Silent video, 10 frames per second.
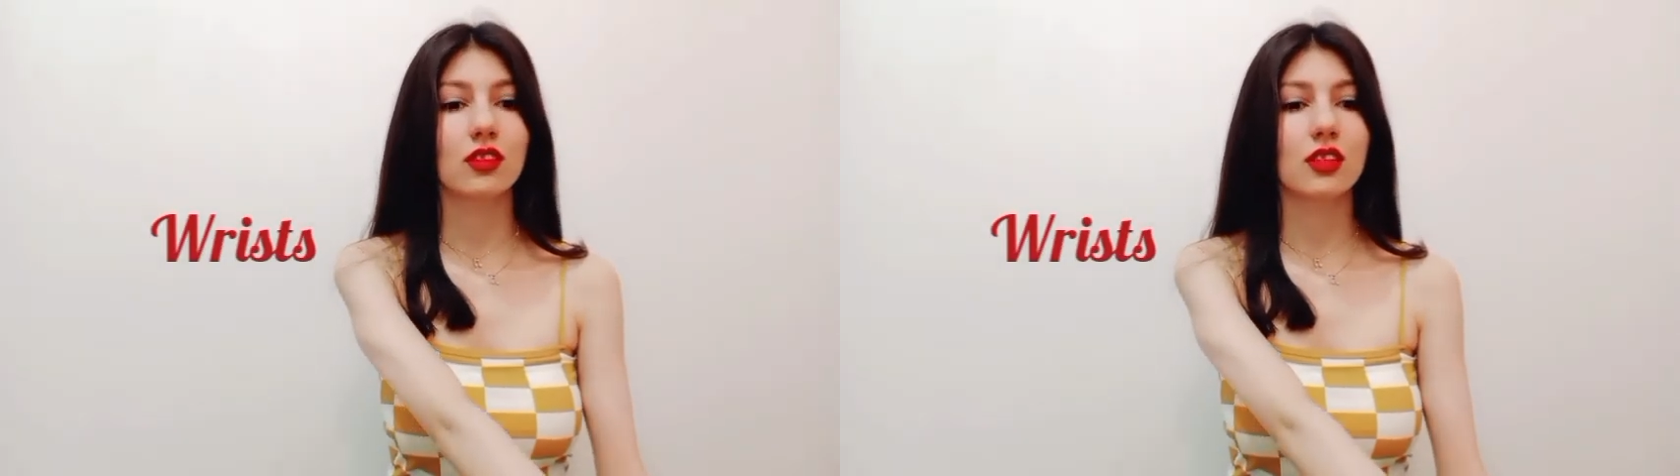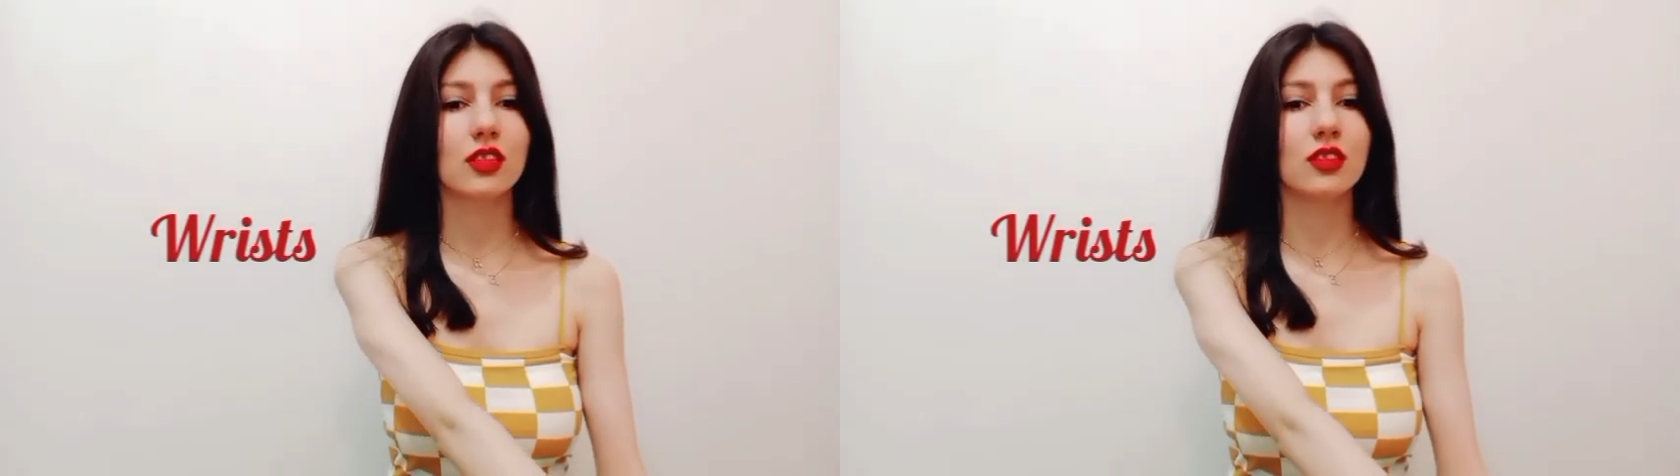
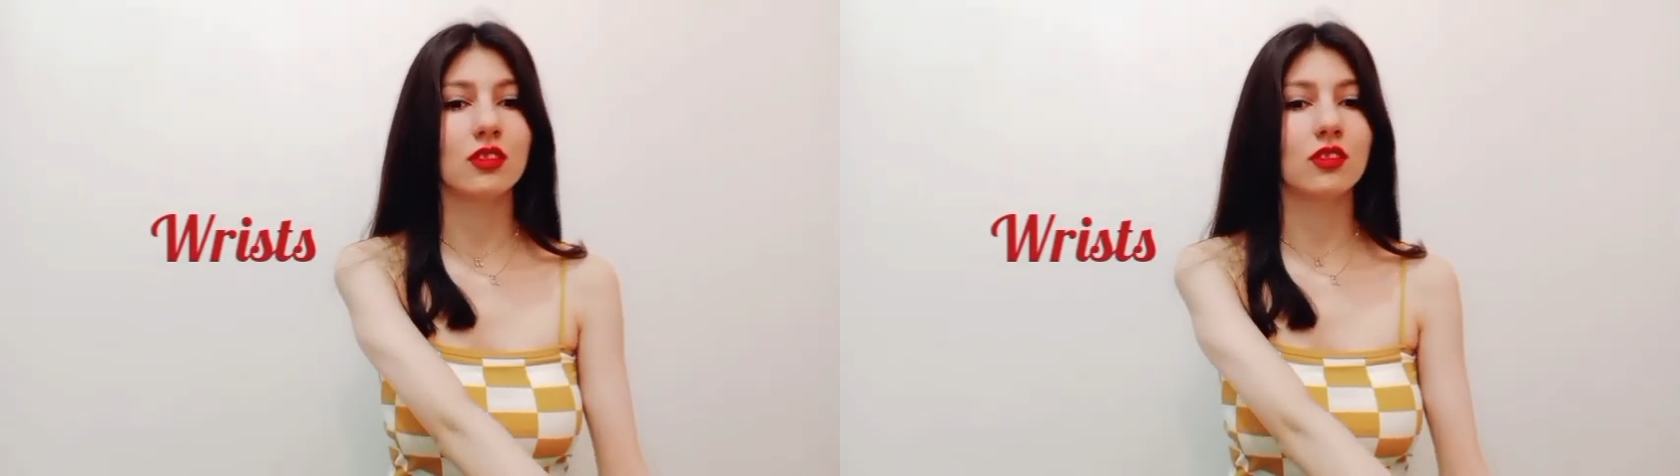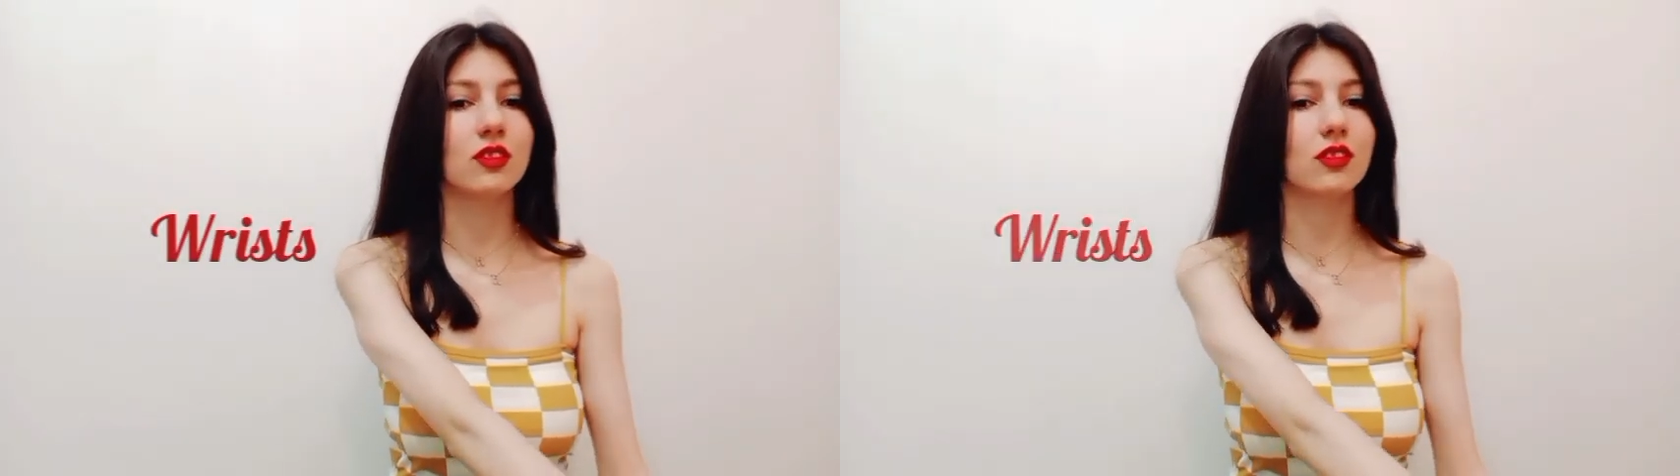
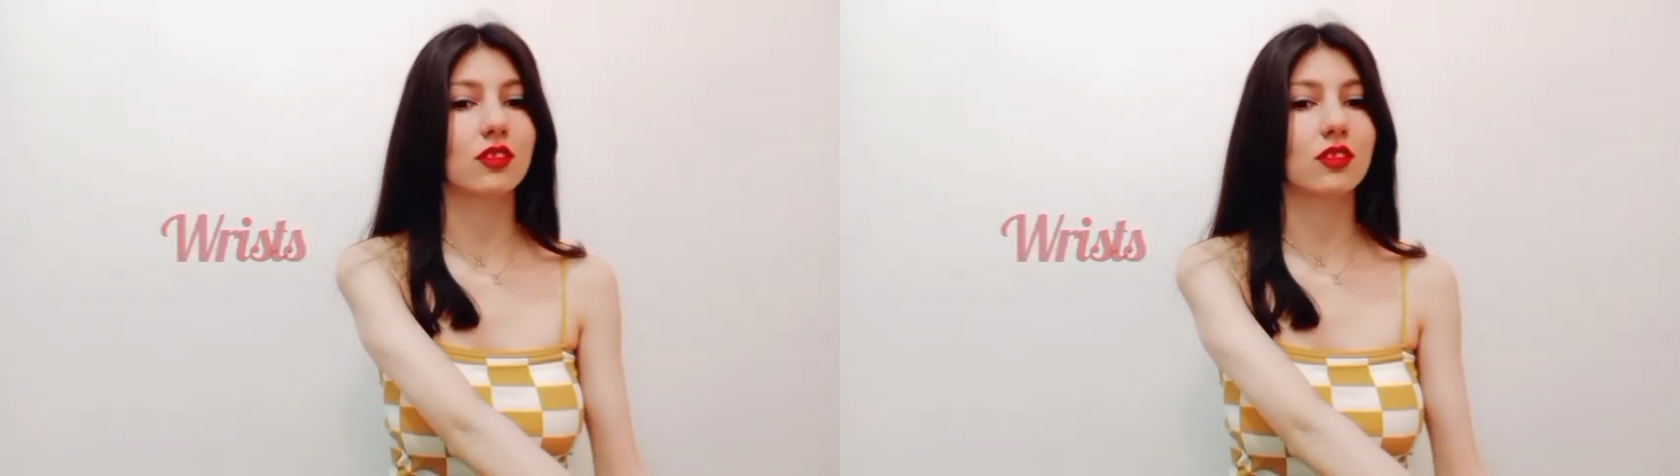is